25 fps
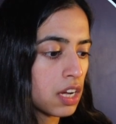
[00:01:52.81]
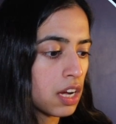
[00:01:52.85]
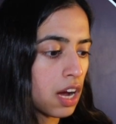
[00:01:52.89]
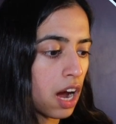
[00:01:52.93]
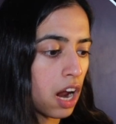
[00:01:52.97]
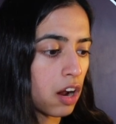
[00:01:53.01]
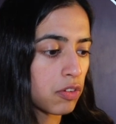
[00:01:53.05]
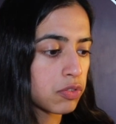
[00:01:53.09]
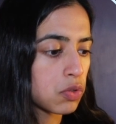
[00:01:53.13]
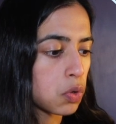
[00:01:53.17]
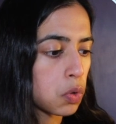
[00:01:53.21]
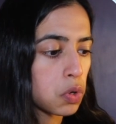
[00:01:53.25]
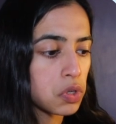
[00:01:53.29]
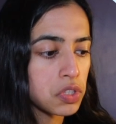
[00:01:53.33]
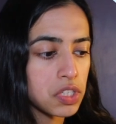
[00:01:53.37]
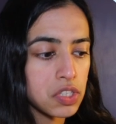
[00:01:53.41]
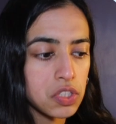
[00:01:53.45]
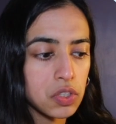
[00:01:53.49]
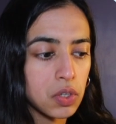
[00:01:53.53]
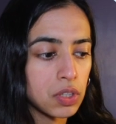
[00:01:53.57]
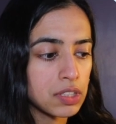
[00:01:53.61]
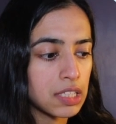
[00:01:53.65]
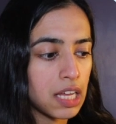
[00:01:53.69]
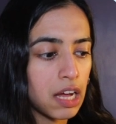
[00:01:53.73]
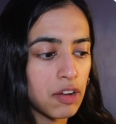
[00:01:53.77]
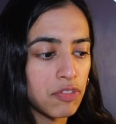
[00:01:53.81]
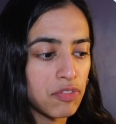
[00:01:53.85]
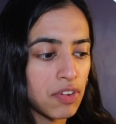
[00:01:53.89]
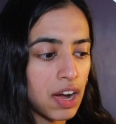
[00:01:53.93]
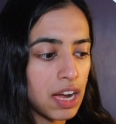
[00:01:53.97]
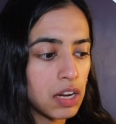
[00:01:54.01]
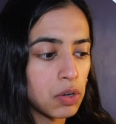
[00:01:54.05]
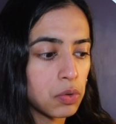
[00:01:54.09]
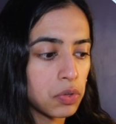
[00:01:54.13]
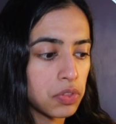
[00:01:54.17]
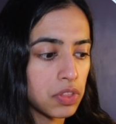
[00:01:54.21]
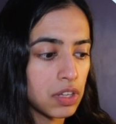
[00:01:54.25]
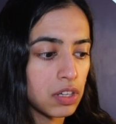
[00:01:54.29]
And of course, it's got that
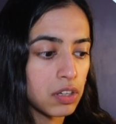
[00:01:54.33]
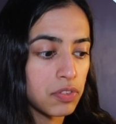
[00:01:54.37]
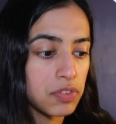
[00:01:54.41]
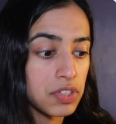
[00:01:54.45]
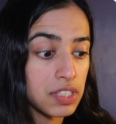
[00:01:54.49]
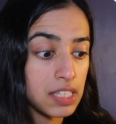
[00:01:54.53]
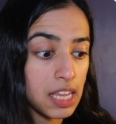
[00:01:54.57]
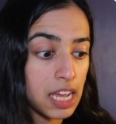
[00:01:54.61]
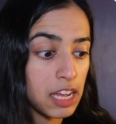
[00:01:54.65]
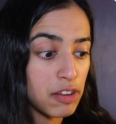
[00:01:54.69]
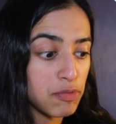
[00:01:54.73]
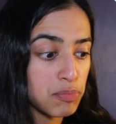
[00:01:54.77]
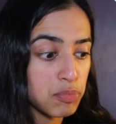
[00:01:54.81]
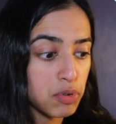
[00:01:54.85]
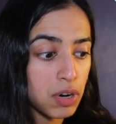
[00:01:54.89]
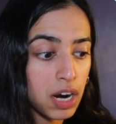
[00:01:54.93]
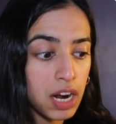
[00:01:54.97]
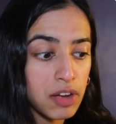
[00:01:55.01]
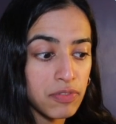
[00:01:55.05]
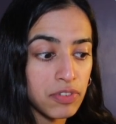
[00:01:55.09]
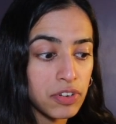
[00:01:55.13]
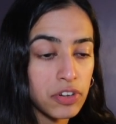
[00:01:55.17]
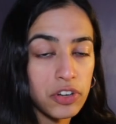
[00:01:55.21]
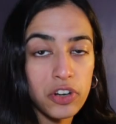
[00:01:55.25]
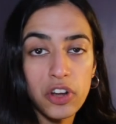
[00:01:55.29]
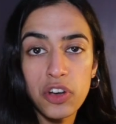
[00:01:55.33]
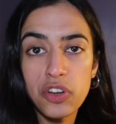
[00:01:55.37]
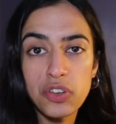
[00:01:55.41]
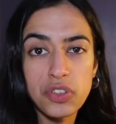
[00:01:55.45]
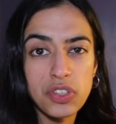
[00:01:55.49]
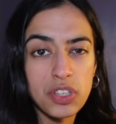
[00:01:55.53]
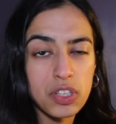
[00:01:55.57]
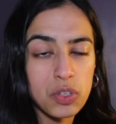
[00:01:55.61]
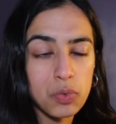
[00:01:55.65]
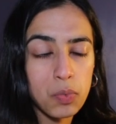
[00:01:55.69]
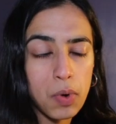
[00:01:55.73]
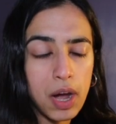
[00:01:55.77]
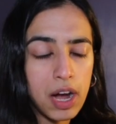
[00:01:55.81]
final thing of save private
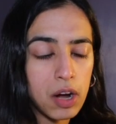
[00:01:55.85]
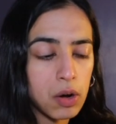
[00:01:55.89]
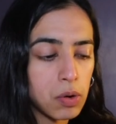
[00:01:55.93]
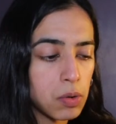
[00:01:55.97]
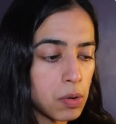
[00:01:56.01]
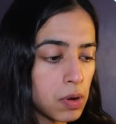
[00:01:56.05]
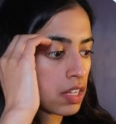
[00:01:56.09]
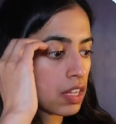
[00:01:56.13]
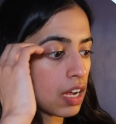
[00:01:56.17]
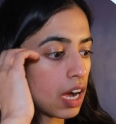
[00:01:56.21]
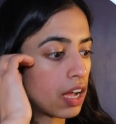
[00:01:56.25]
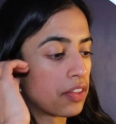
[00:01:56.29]
notes as well.